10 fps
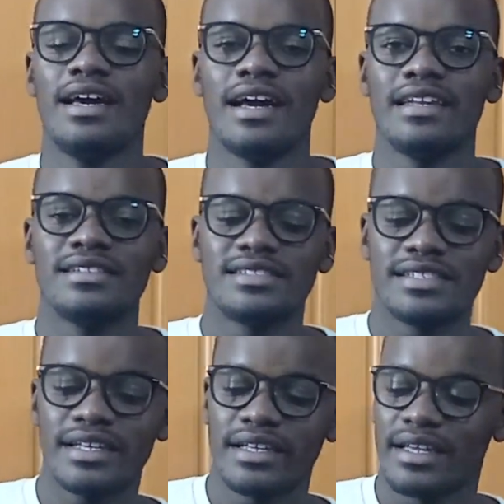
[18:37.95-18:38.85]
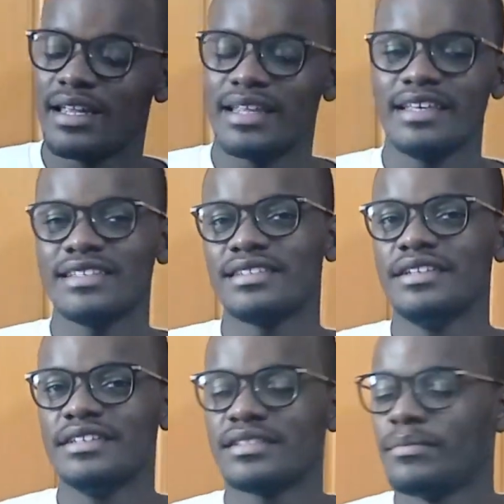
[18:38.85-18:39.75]
And I'll say Yes, it
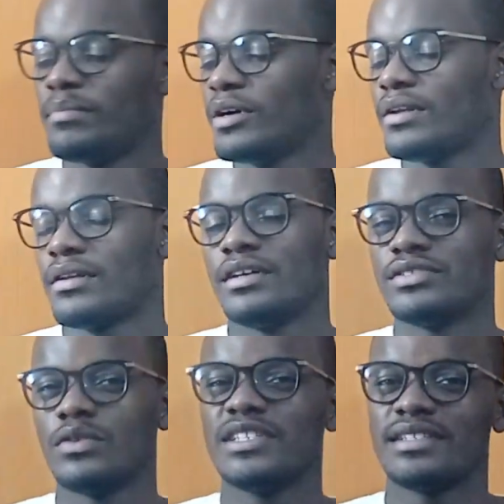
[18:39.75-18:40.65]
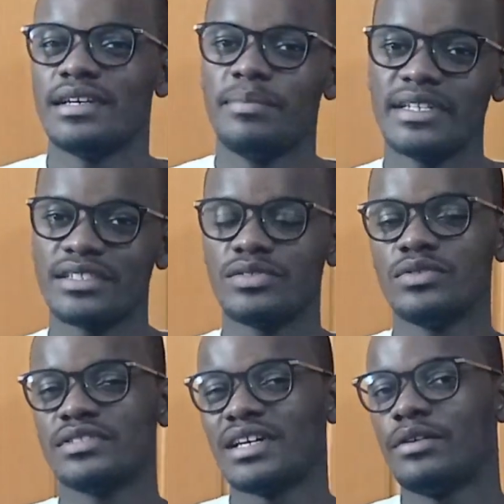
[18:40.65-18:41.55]
is, but as always, there are better
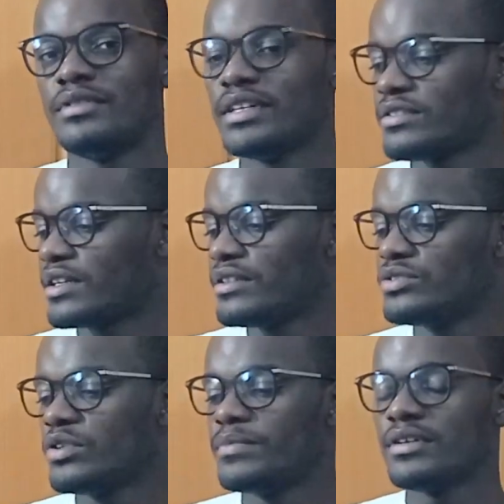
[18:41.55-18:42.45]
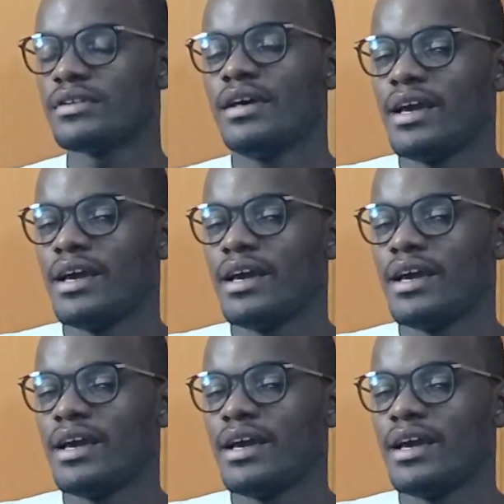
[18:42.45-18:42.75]
tools out there to get the job done.